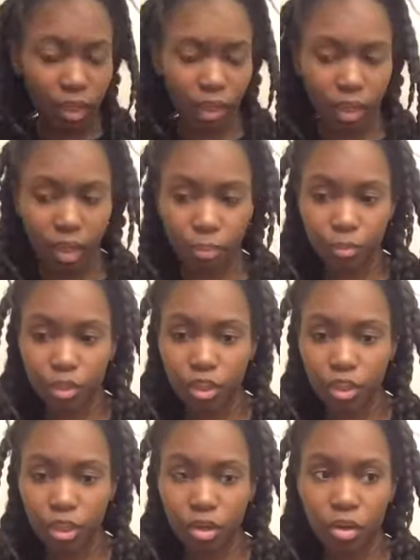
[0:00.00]
camera
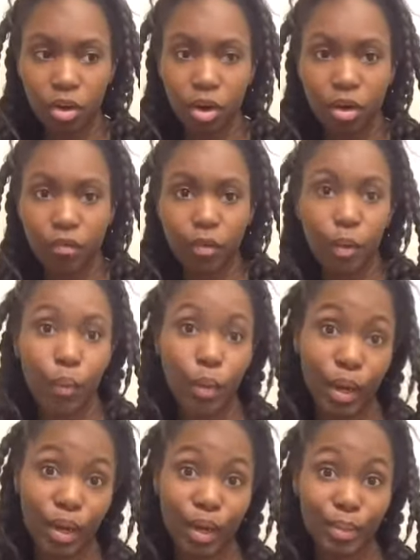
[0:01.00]
shut off
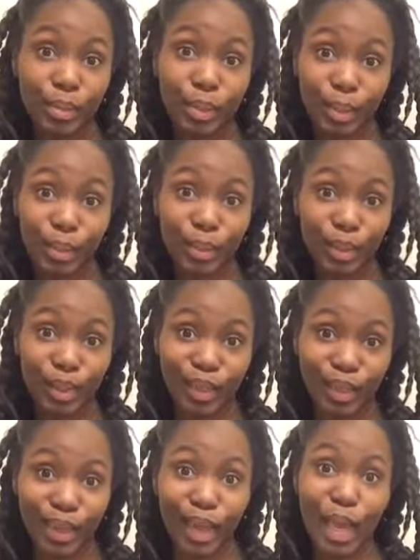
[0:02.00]
while I was
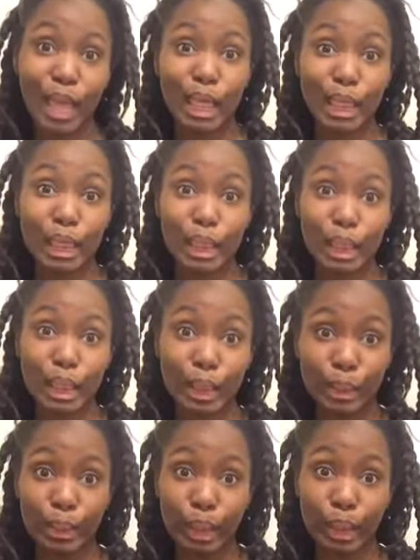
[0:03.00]
talking,
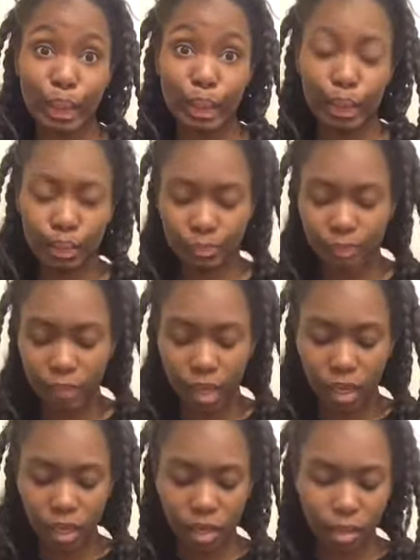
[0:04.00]
so yeah.
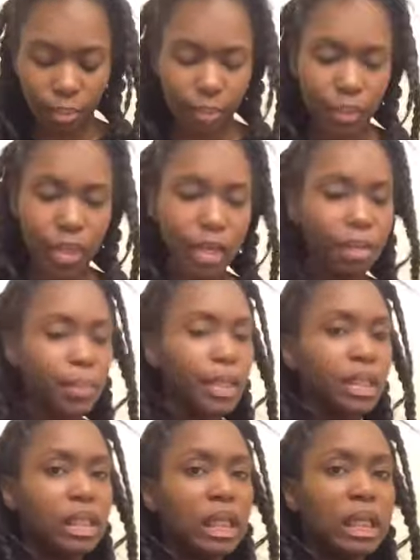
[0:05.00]
But
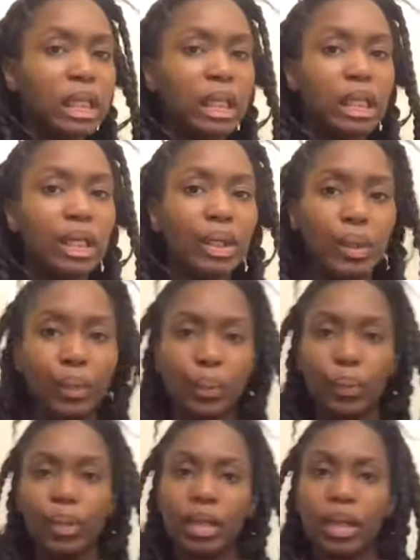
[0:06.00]
basically
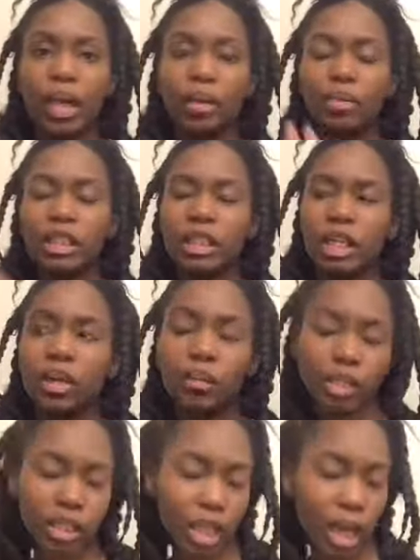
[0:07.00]
what I was
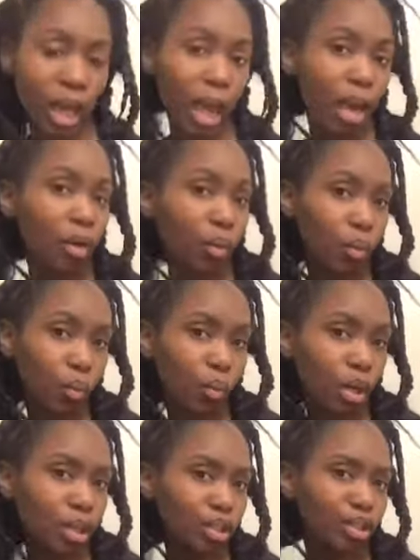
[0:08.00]
saying was, like, I don't
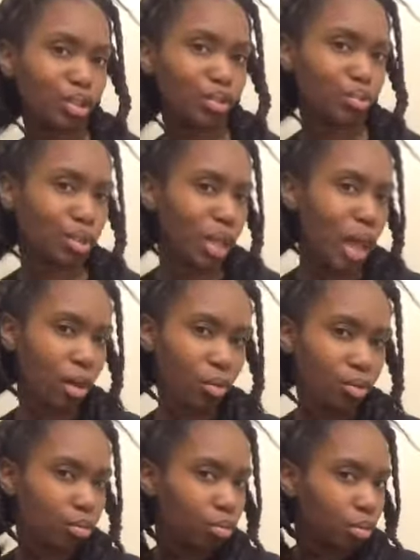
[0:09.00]
want to
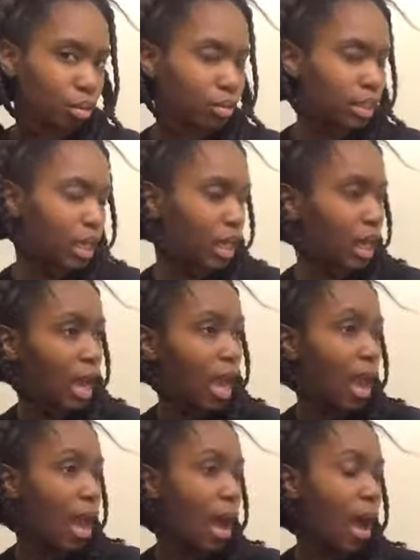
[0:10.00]
settle, you know what I'm saying? Like,
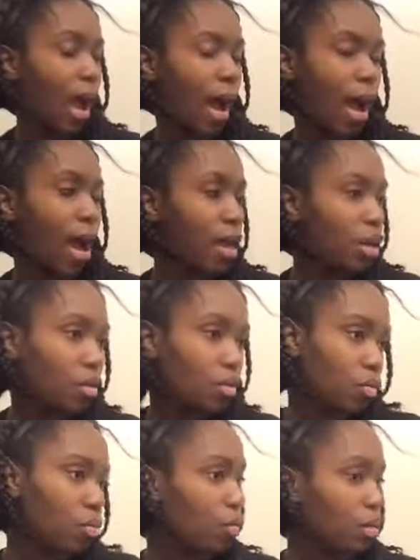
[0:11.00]
I
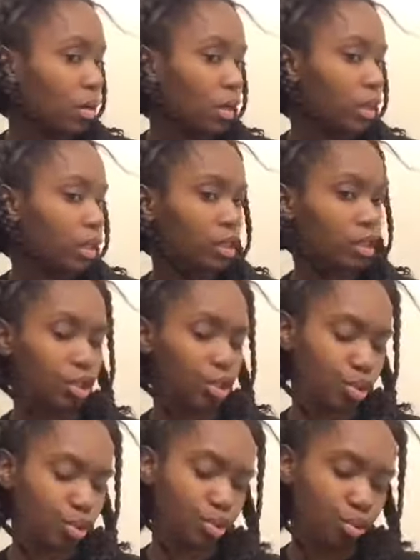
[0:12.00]
don't want
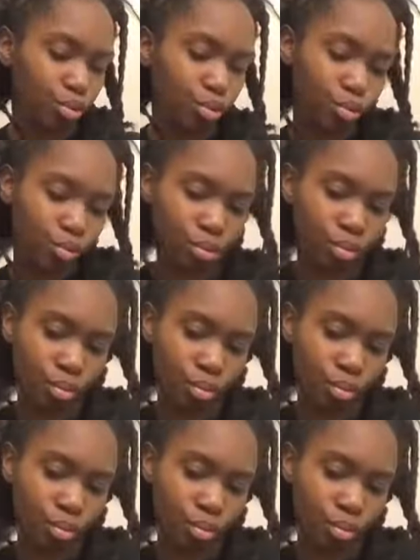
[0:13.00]
to